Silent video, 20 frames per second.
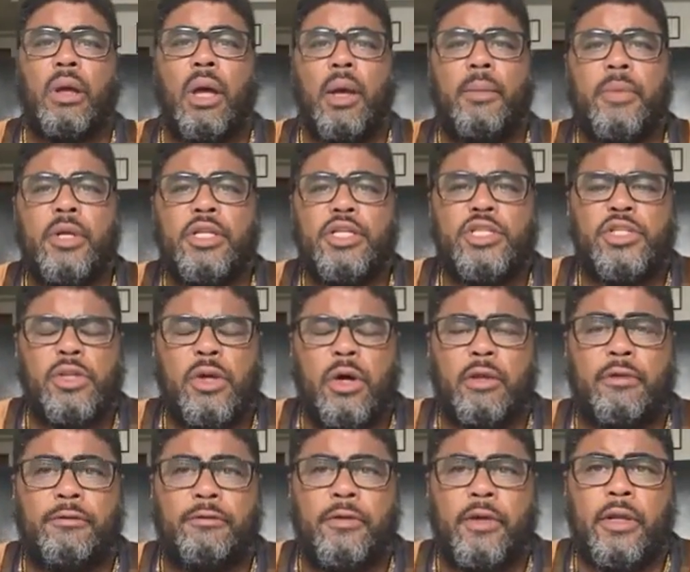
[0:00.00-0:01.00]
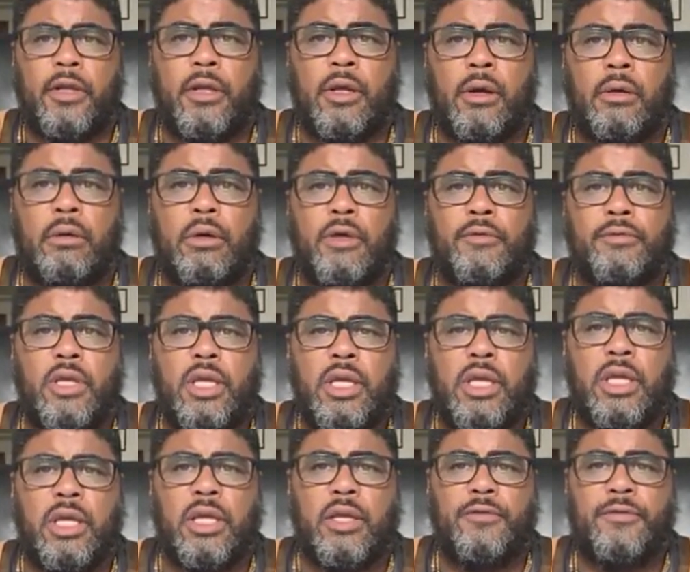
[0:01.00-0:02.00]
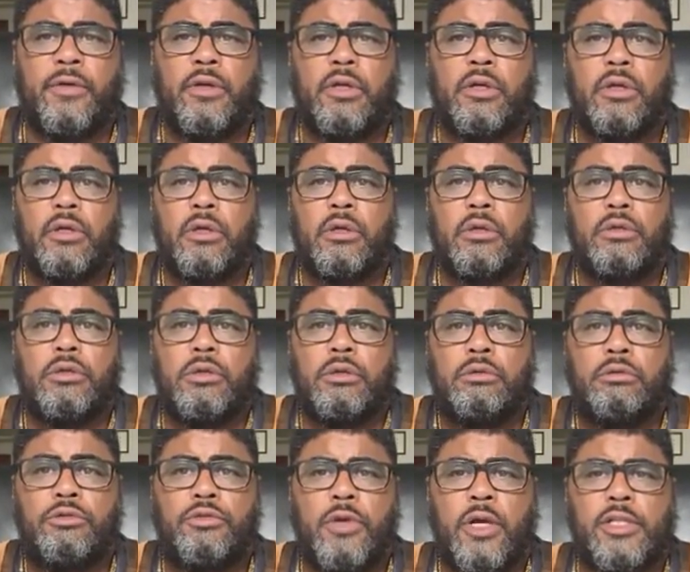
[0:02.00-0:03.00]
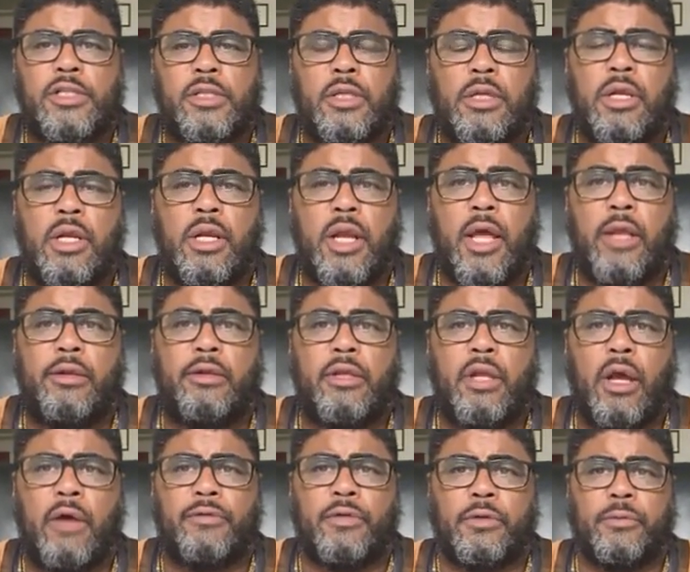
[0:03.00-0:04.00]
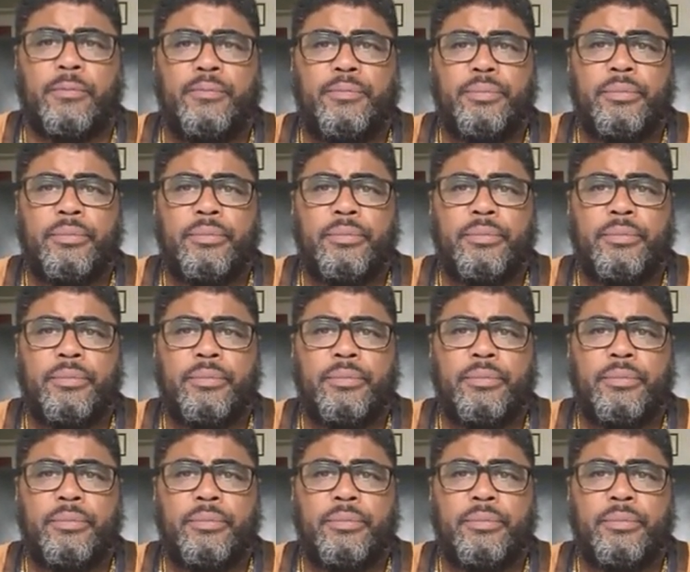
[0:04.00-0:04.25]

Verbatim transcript: I mean, you saw the video of Eve trusting in that devil.